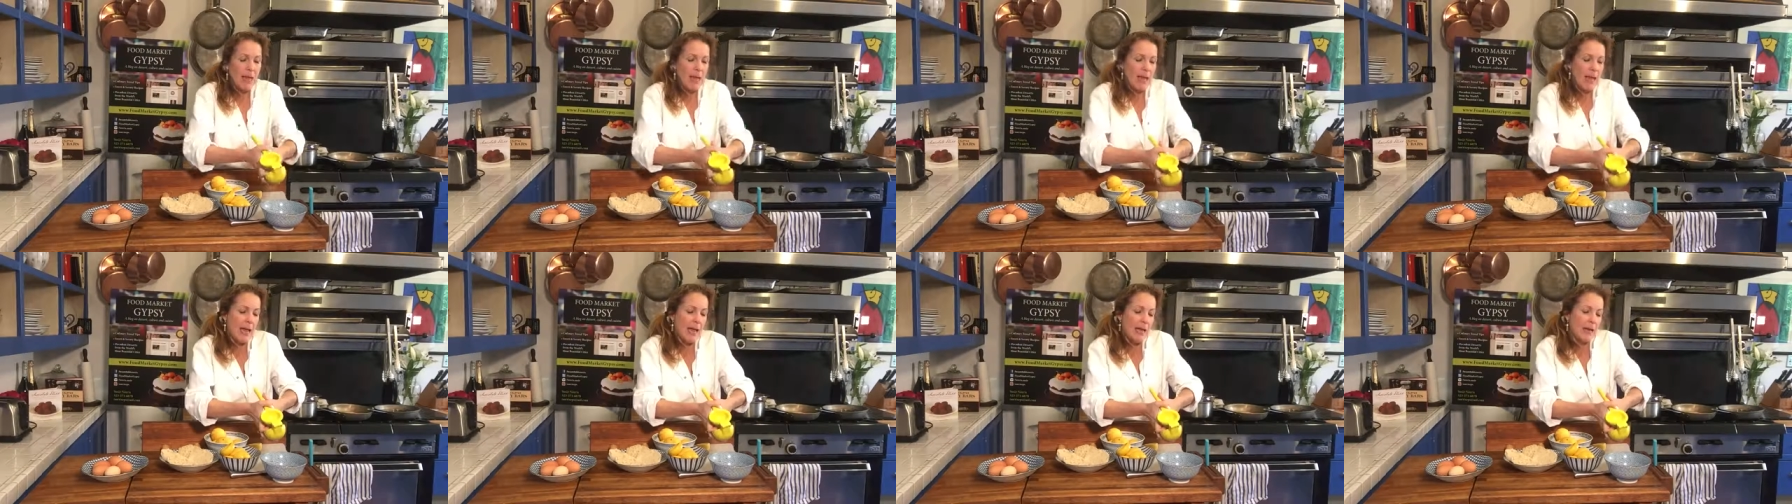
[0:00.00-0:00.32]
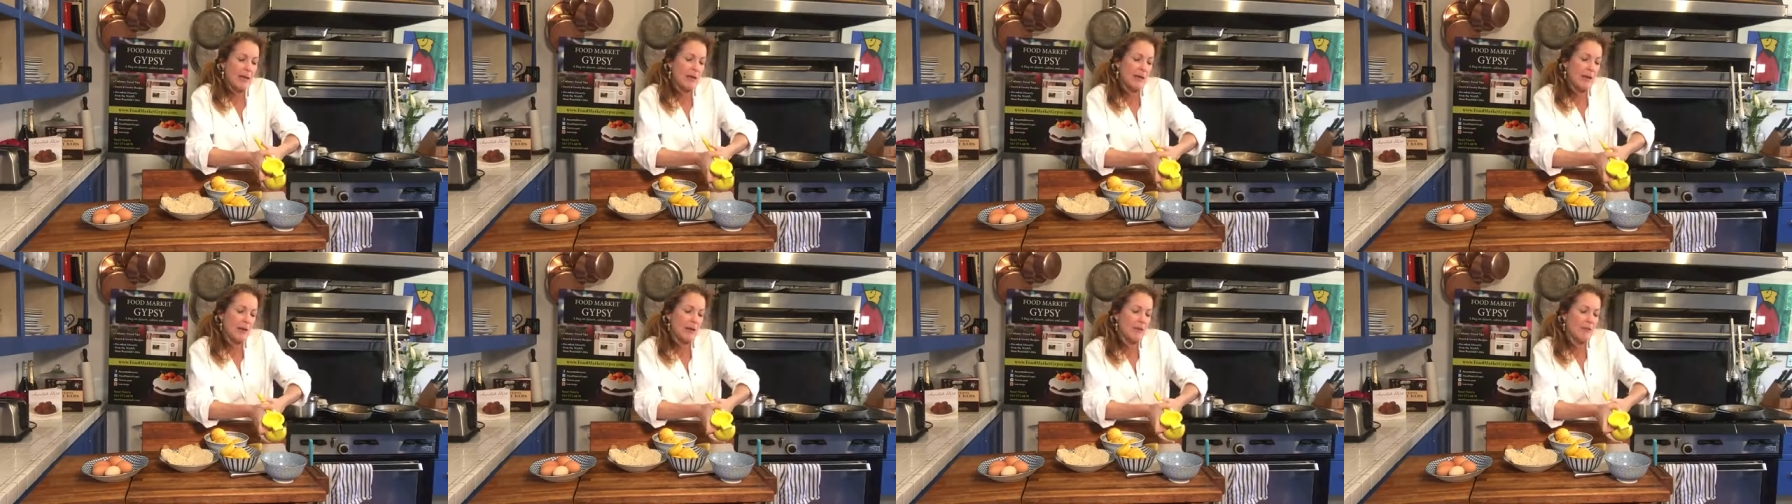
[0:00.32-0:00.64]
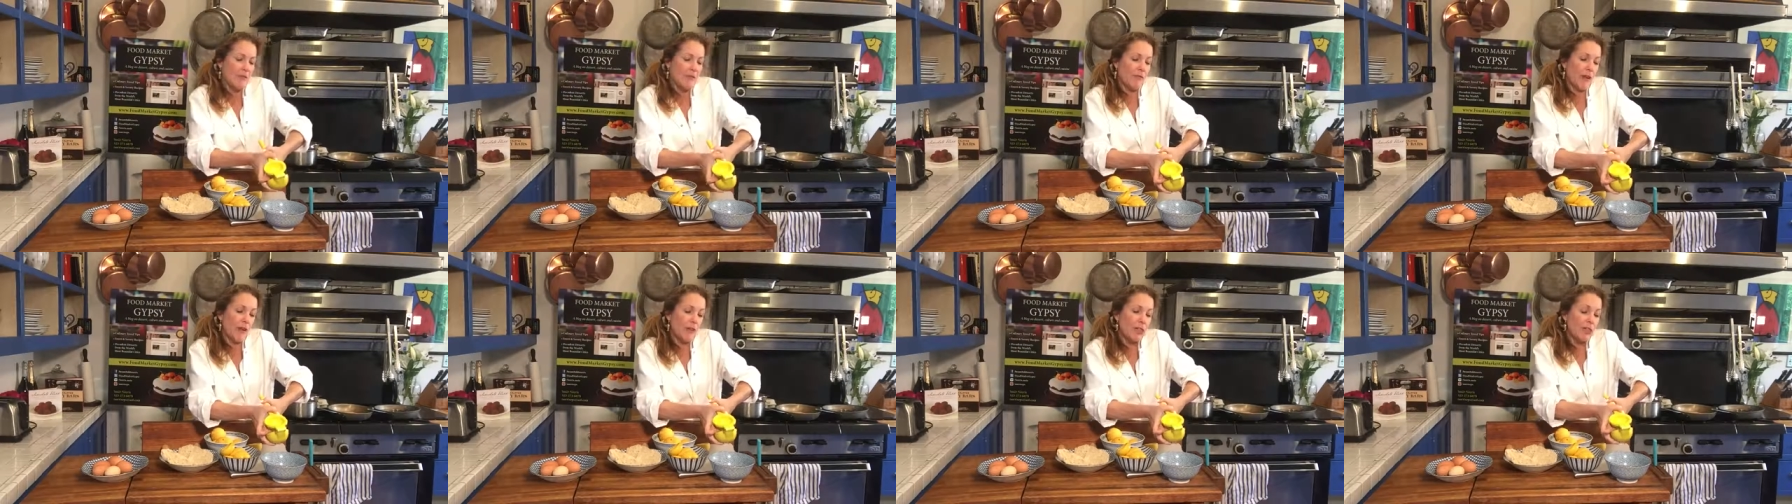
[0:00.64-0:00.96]
And
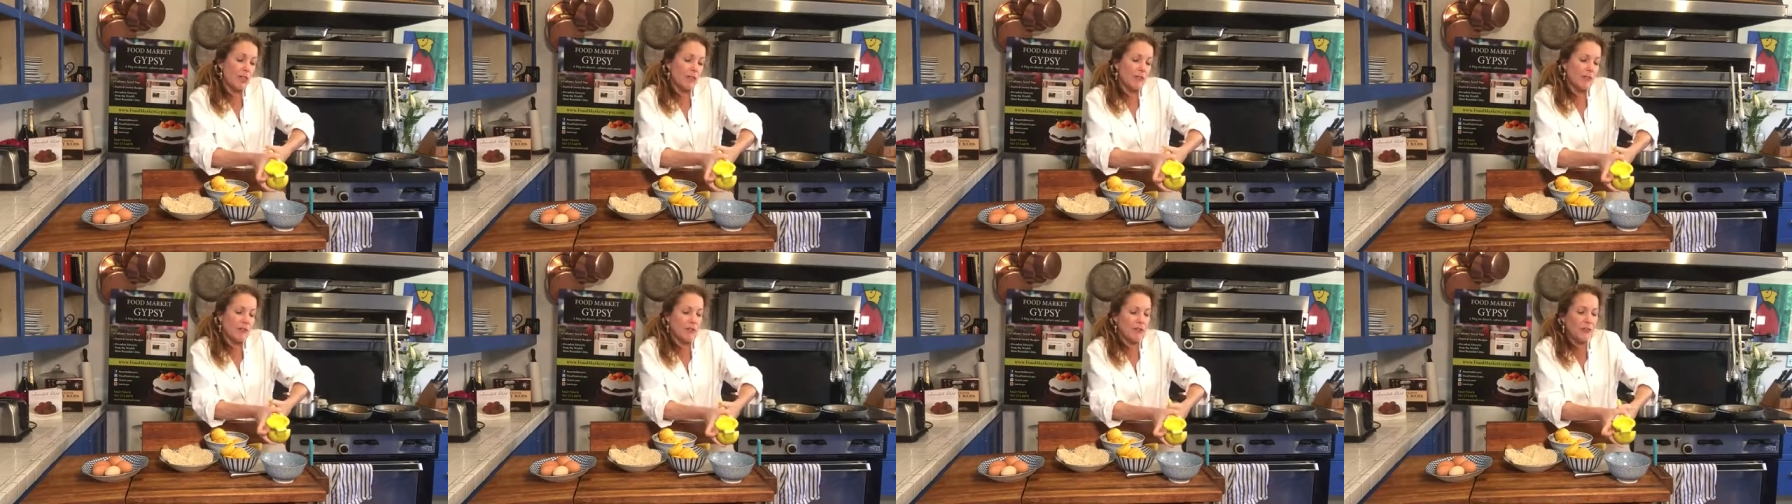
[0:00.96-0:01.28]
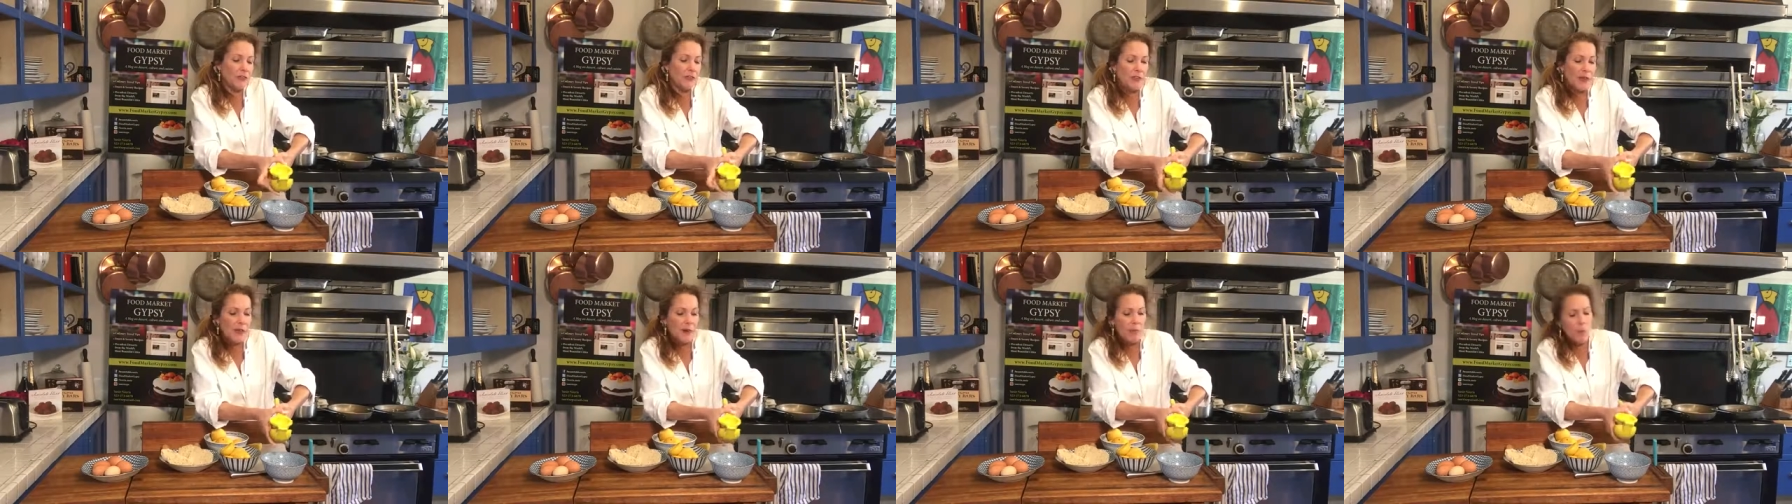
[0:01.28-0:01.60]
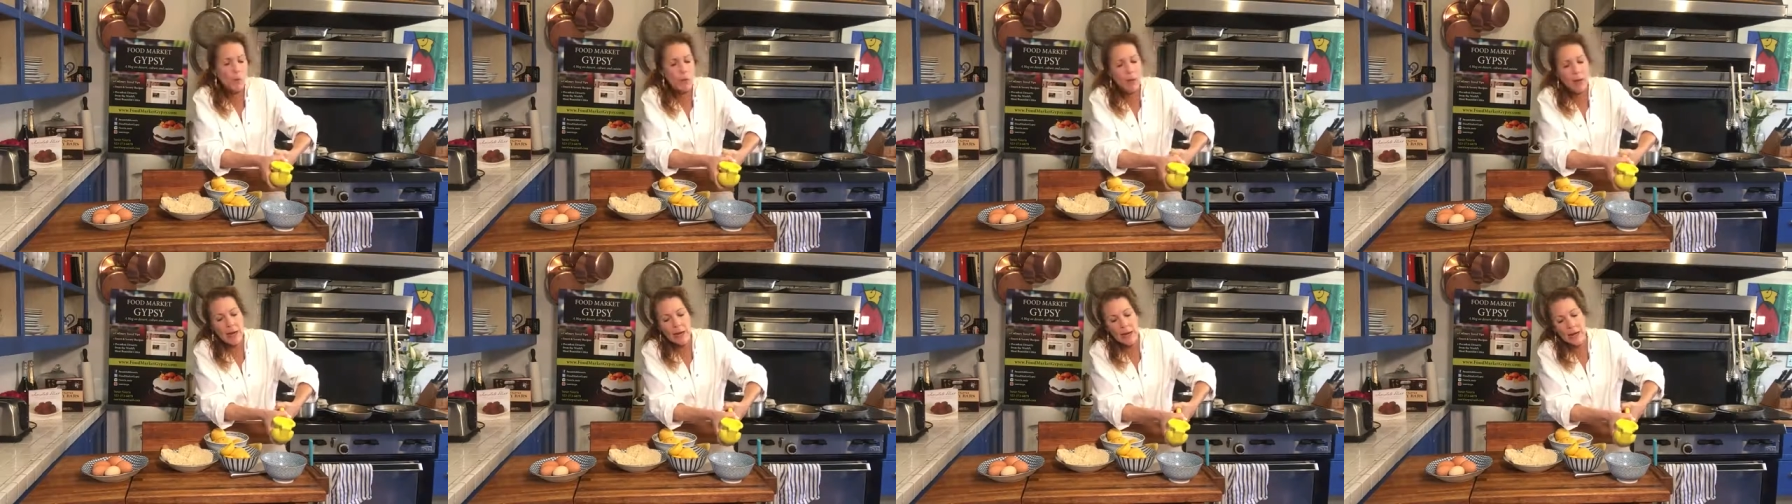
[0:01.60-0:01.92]
it functions the same
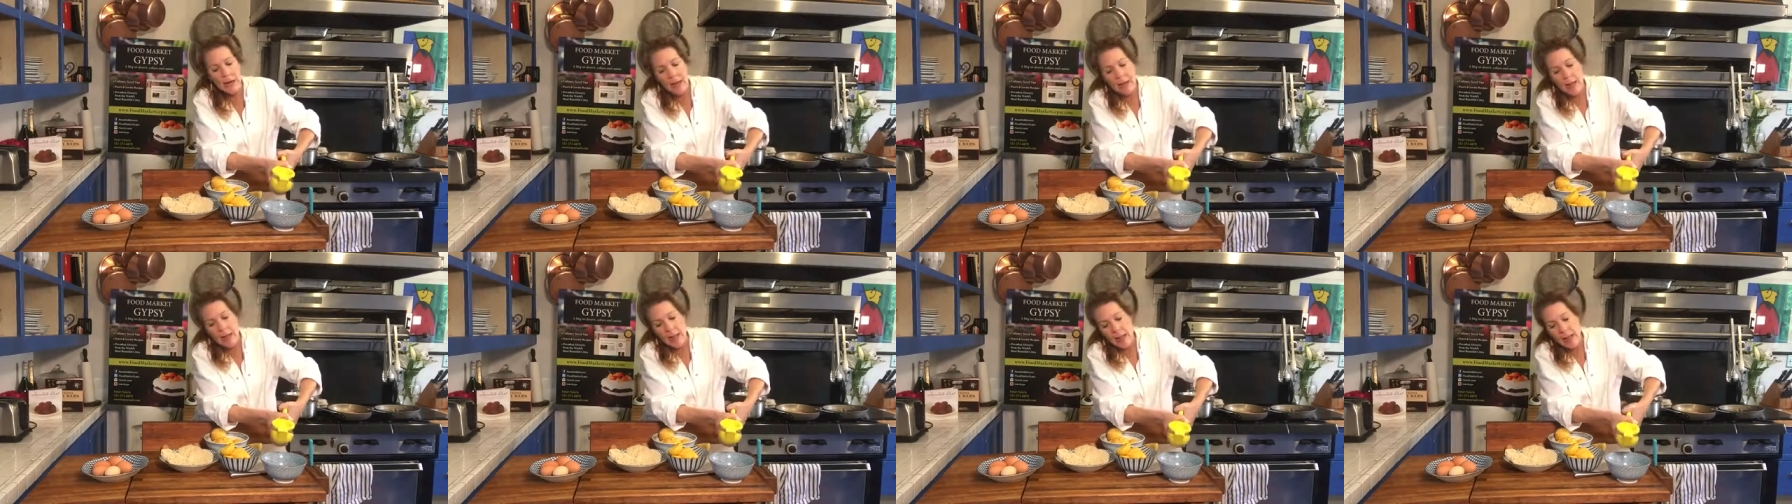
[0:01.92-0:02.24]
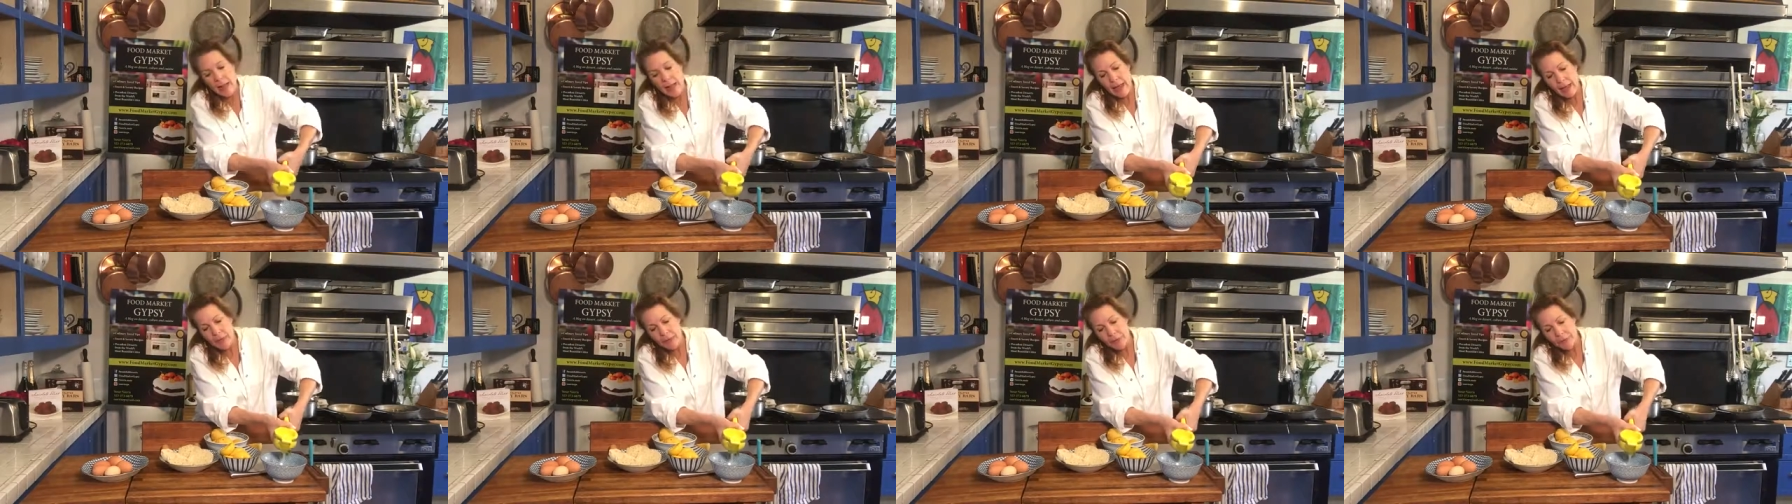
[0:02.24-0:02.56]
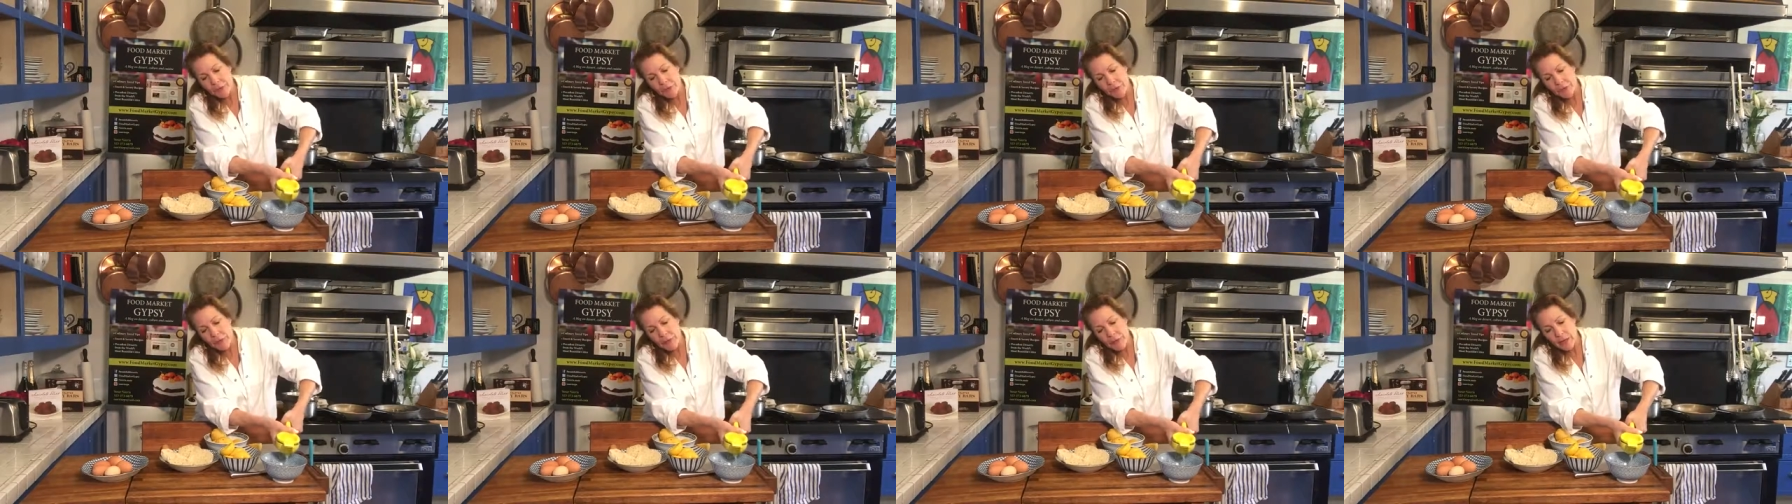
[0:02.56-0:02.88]
way
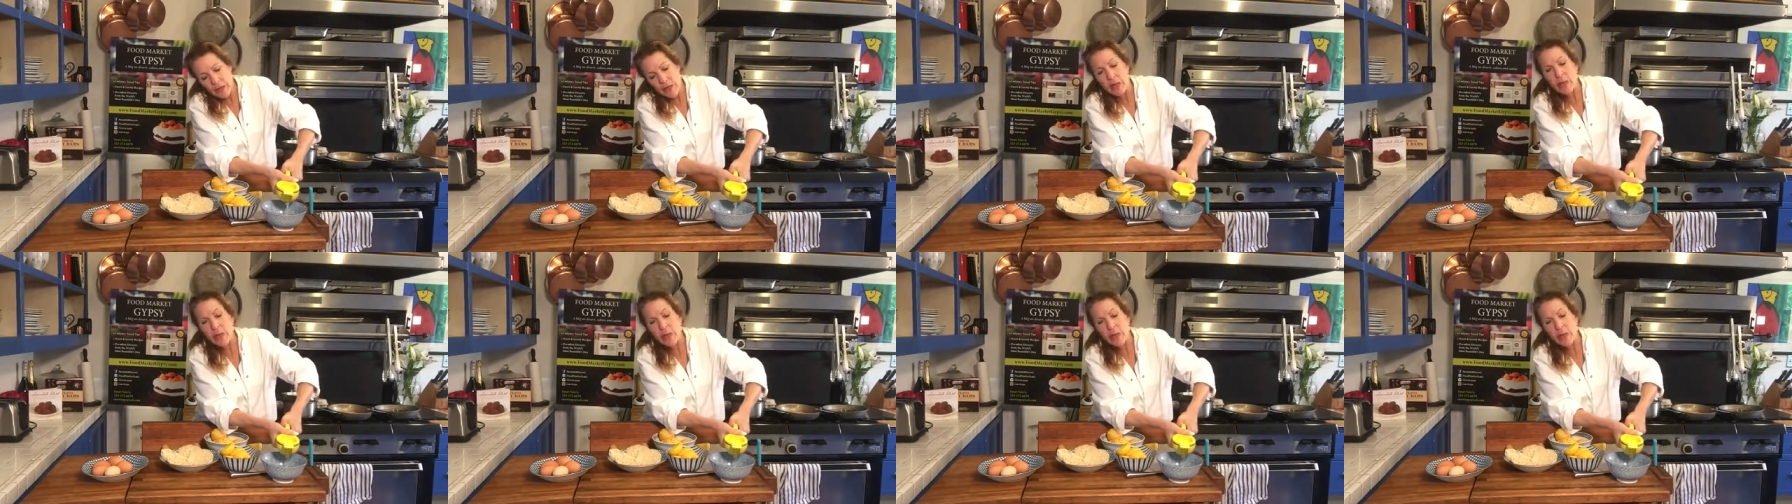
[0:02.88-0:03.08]
as